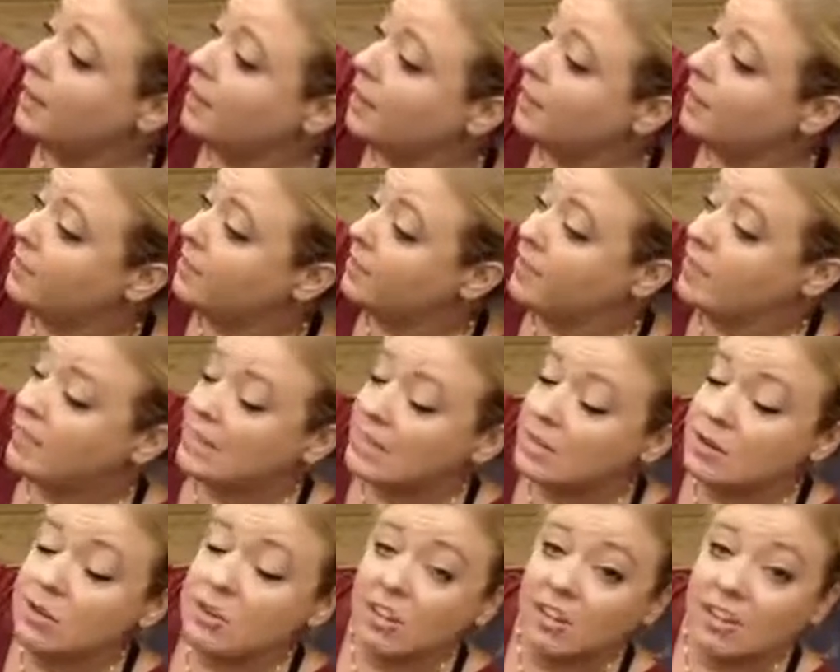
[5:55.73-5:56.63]
that
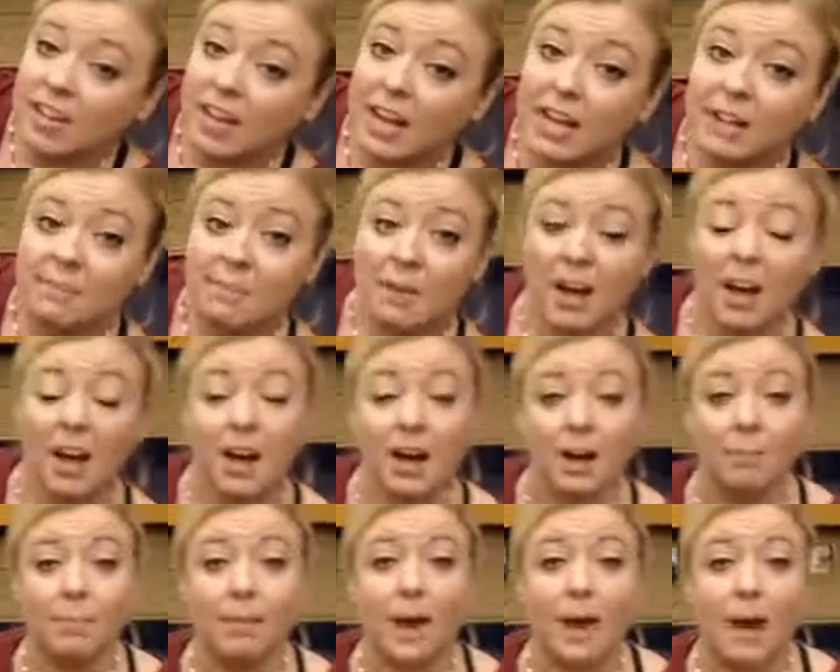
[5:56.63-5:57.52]
you climb
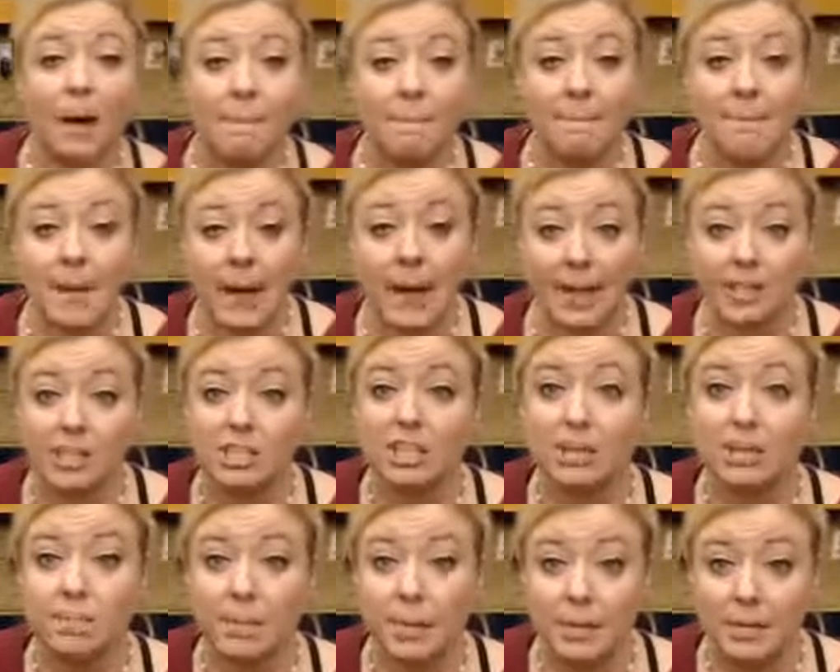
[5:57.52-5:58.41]
up a
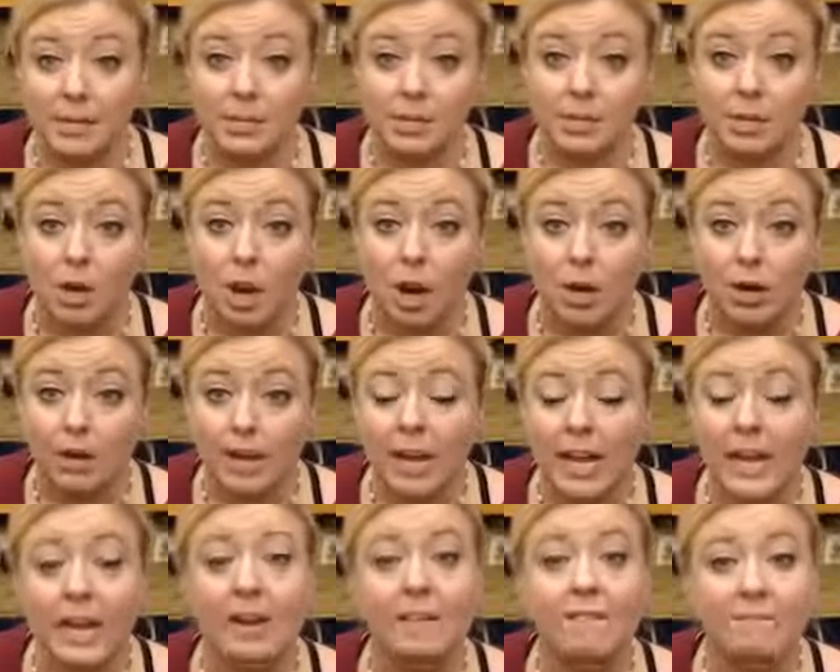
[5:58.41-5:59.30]
magic beanstalk
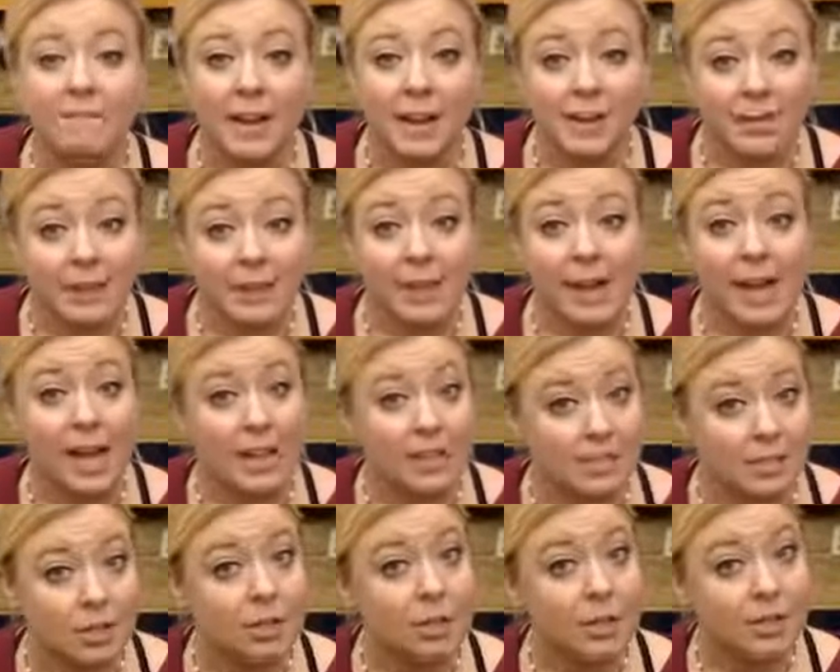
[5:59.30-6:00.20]
and find a
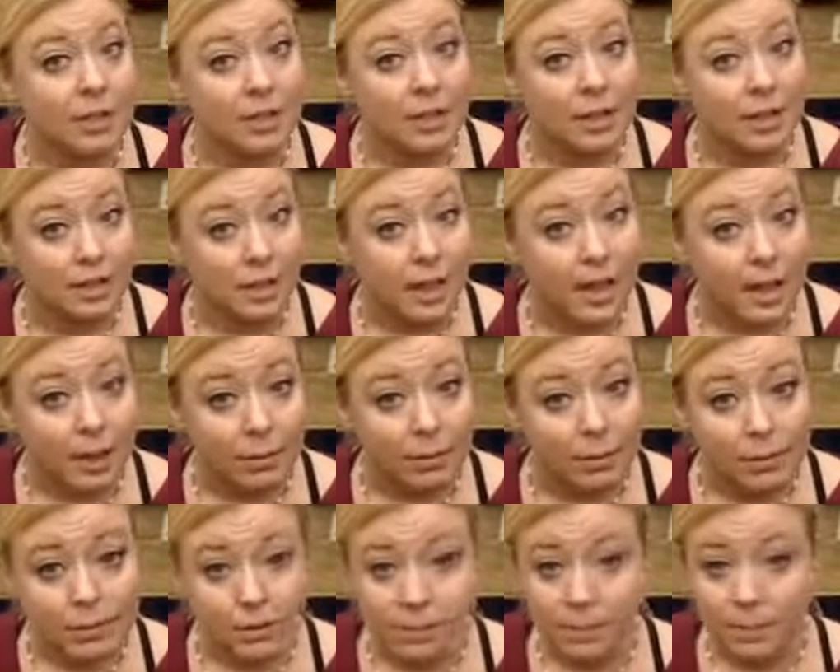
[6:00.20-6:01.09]
castle in the
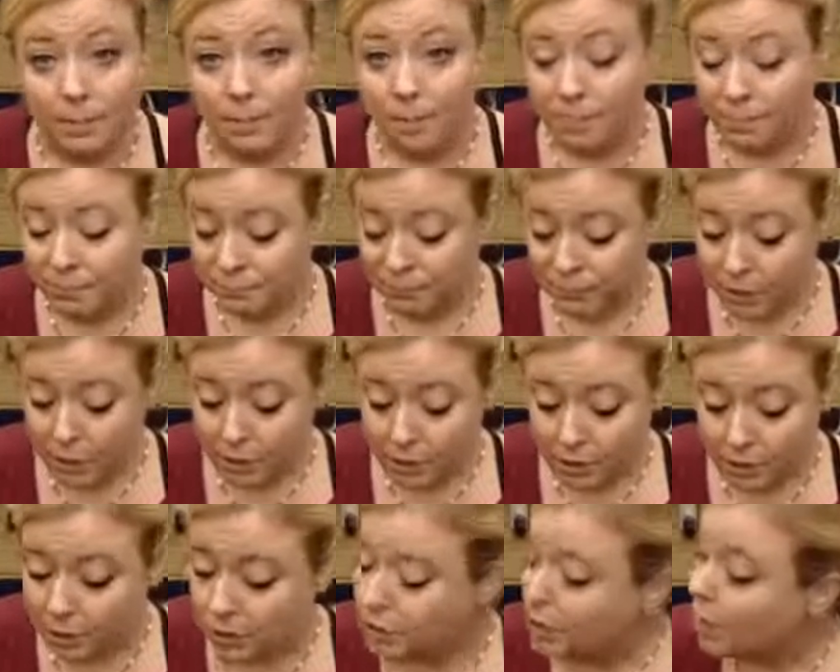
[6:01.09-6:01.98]
clouds.
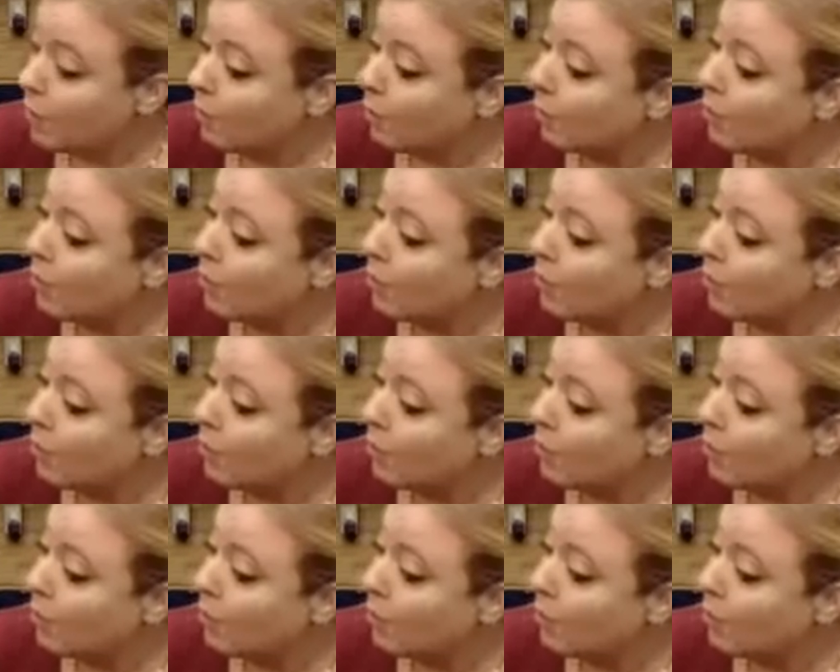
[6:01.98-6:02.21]
So